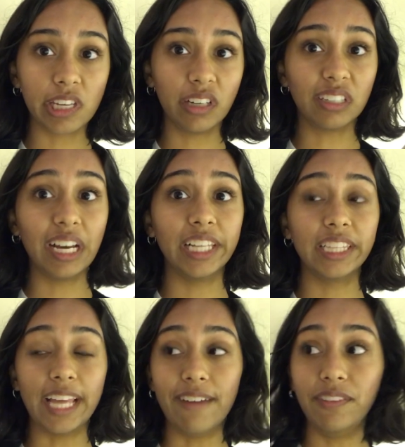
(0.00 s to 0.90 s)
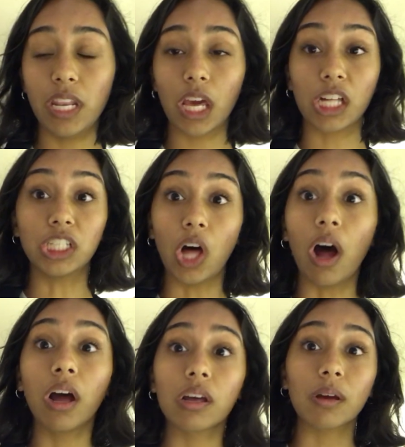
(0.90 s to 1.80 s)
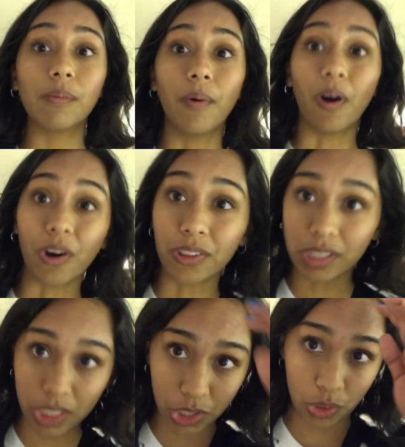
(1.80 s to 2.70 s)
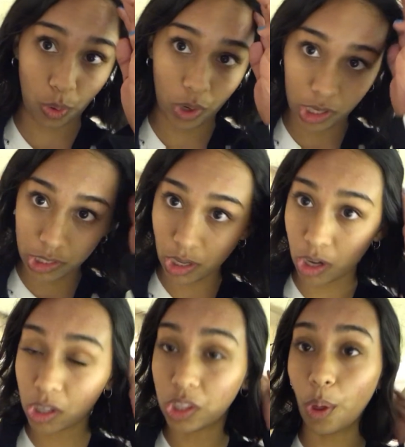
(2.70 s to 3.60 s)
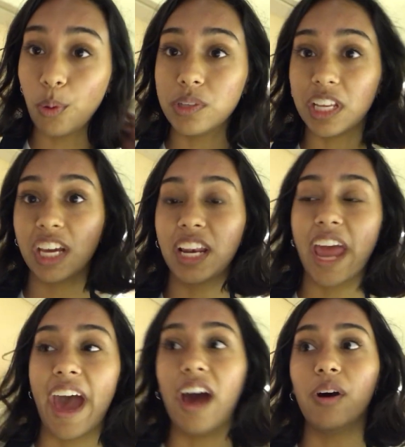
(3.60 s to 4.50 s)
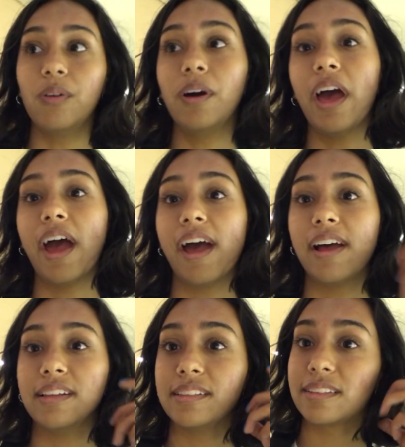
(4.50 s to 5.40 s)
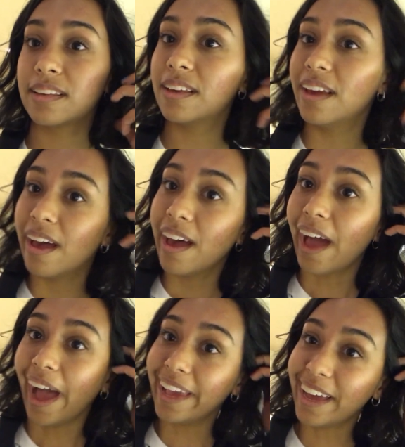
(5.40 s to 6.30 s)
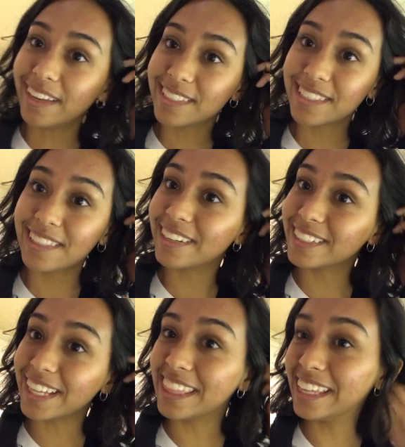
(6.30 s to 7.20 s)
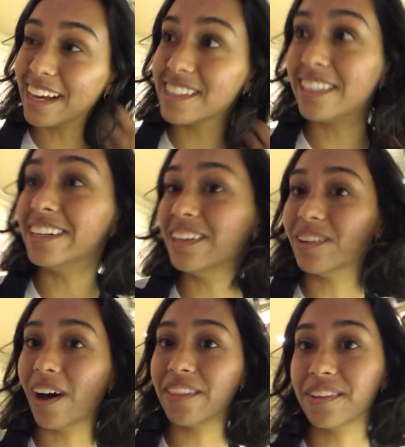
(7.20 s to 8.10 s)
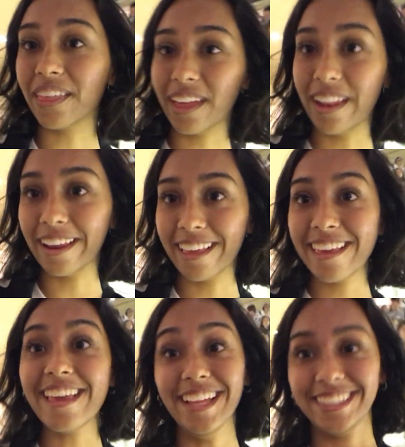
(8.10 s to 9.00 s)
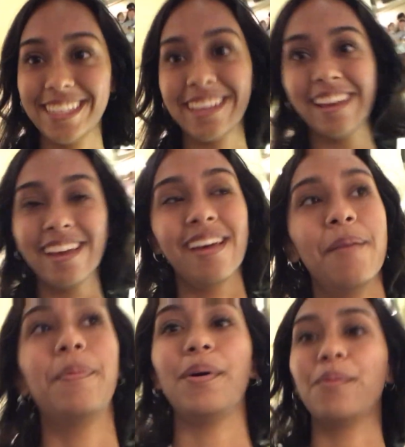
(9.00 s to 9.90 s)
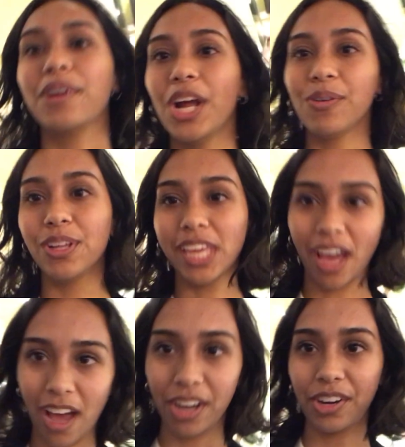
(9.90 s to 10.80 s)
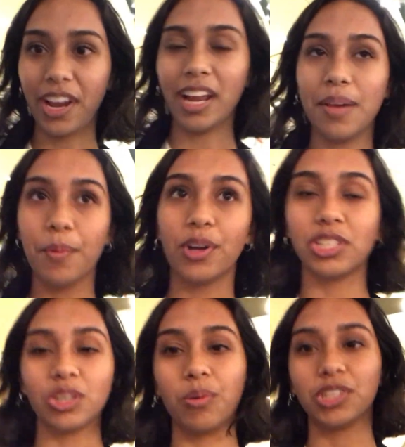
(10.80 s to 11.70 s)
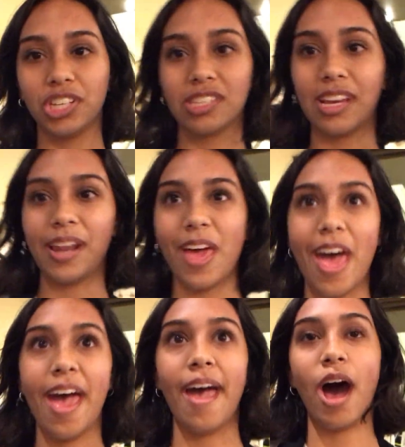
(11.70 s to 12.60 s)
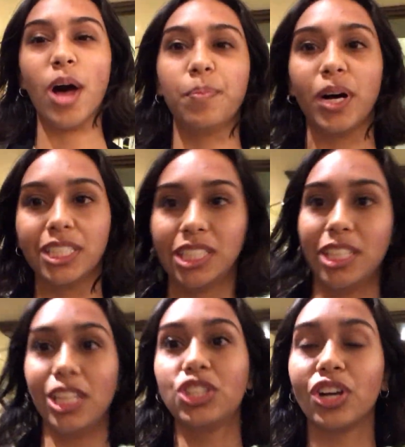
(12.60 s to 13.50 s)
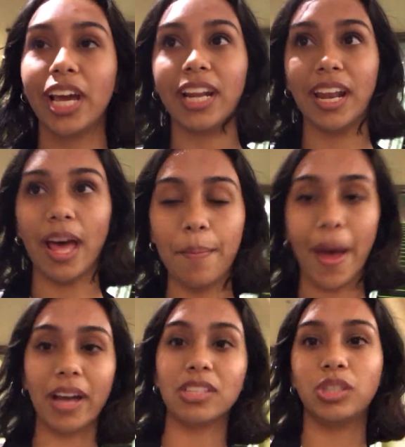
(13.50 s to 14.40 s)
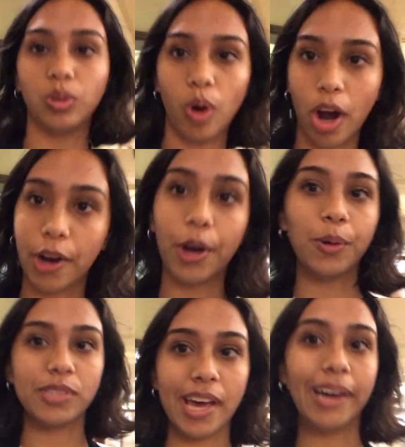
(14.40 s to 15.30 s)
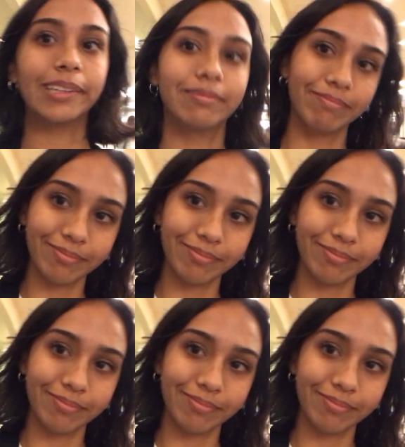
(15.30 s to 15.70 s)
till 11 o'clock, all the stores are closing now and I guess there's nothing else to do other than eat. But we're not really hungry anymore, so we're just gonna hop onto the train and head back to our hotel.